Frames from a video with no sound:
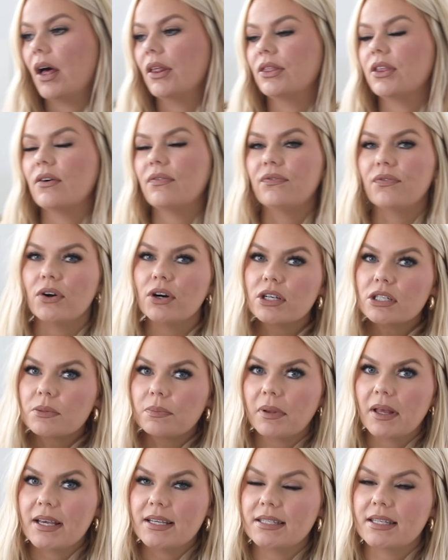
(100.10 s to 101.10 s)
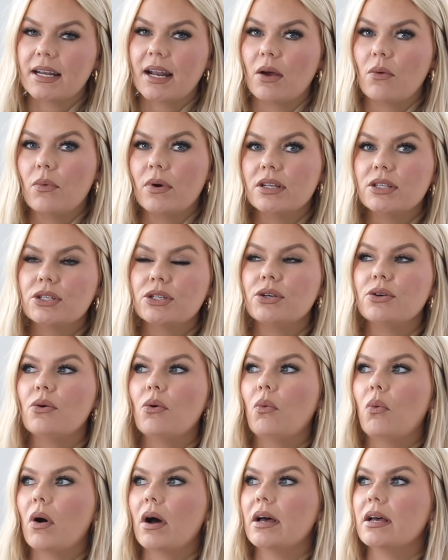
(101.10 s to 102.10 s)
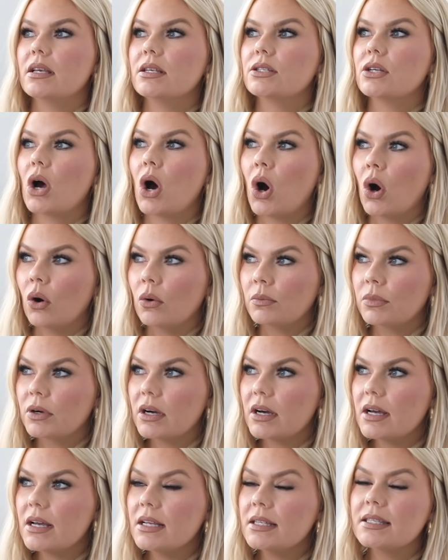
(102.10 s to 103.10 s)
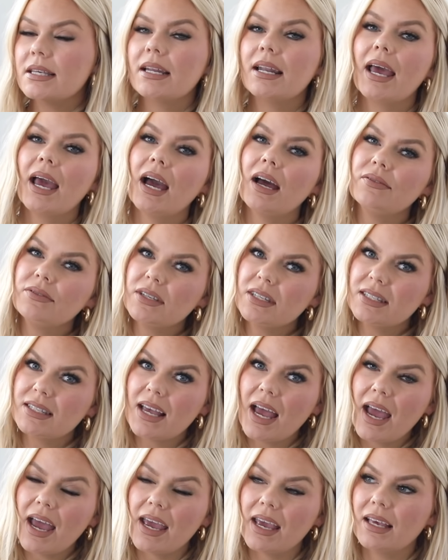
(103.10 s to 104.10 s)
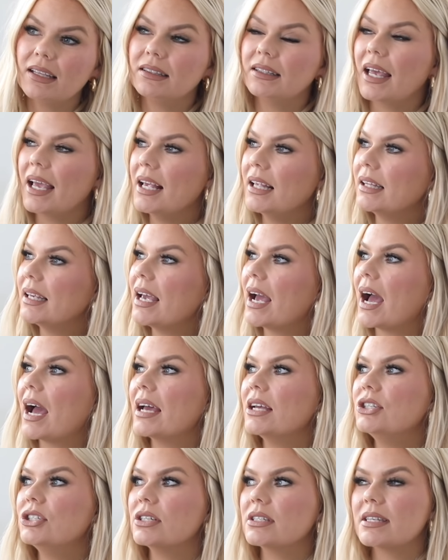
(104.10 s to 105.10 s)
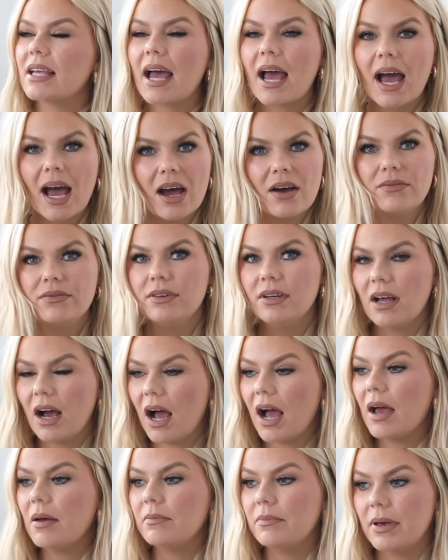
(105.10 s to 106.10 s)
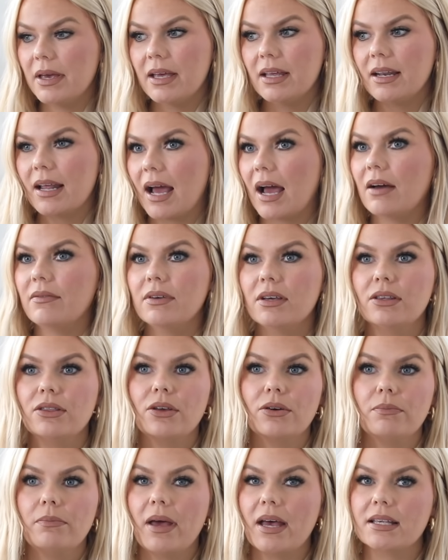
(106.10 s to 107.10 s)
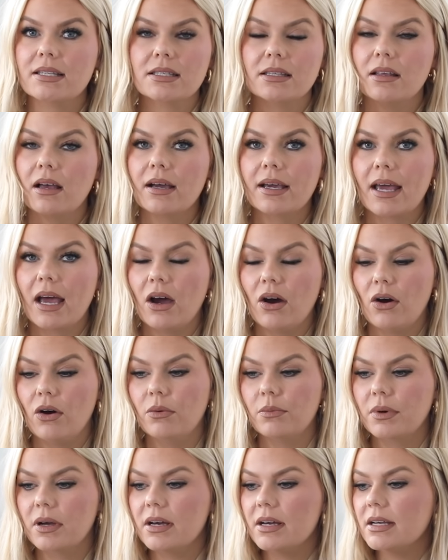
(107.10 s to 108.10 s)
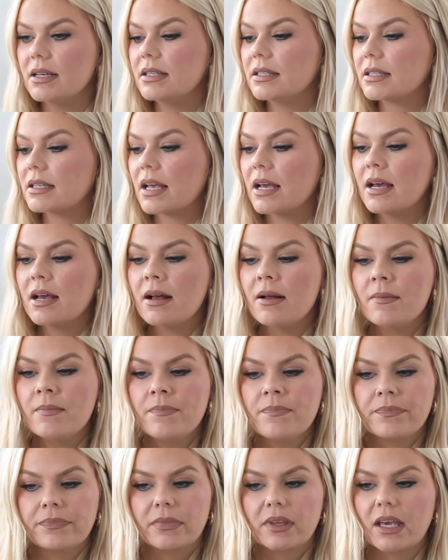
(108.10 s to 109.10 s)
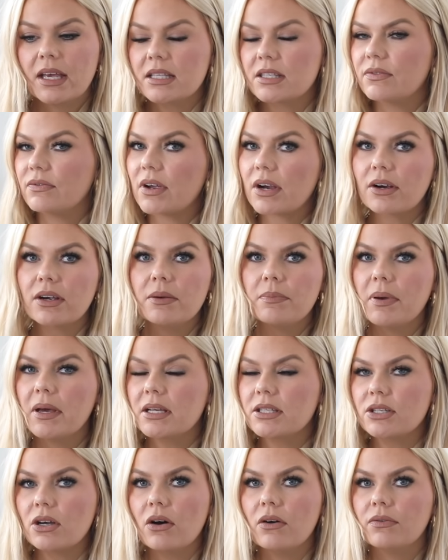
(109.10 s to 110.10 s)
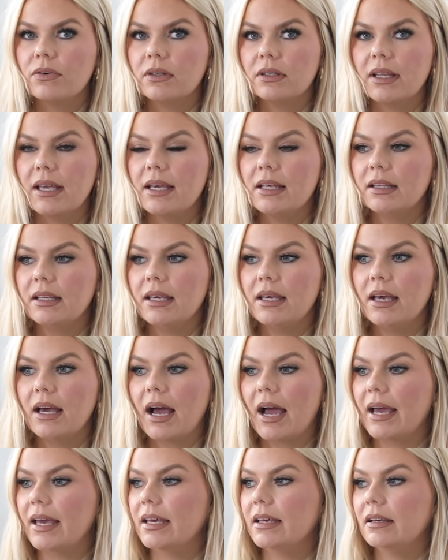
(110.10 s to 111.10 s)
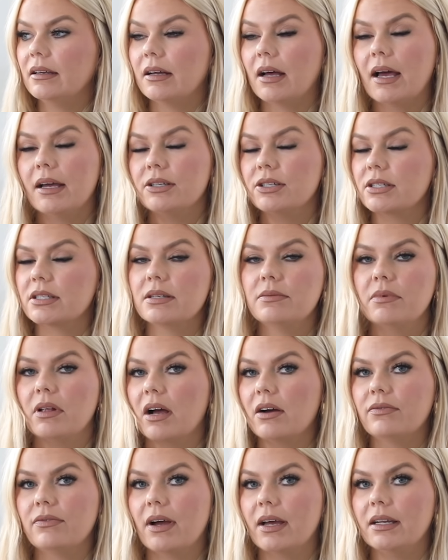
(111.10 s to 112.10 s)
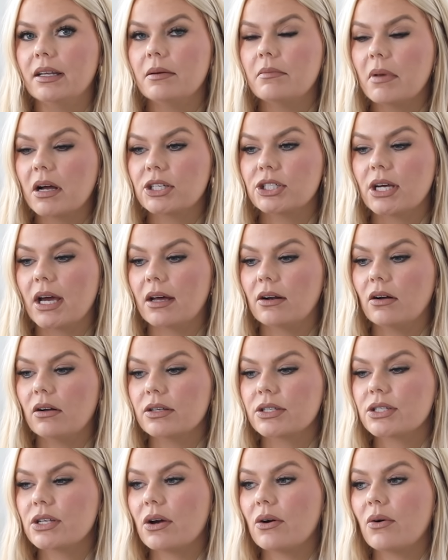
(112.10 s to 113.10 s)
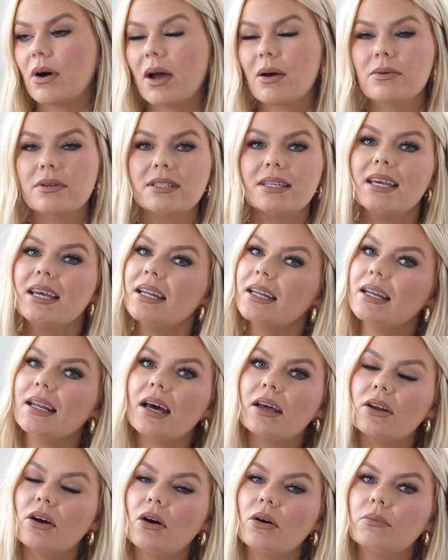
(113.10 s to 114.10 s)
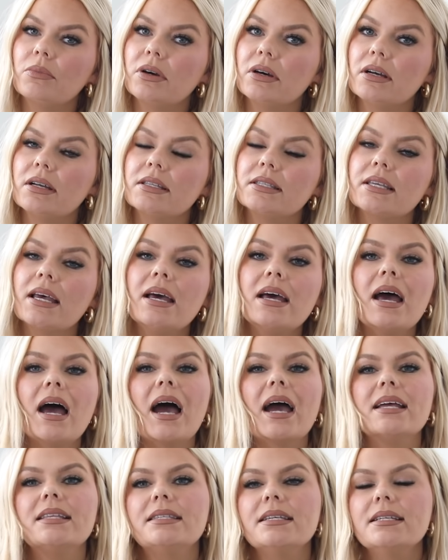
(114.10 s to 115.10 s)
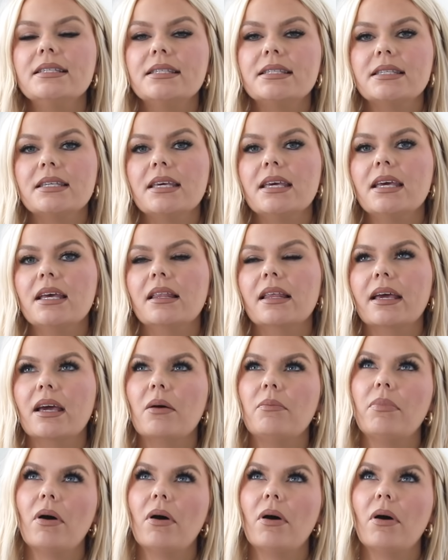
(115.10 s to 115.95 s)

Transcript: the first place that I went to was Home Goods, and I have to say, lately I just have not been having the best luck at Home Goods. It's very picked over lately. I, I just am not finding much at all. So I was in and out of Home Goods. I did see like a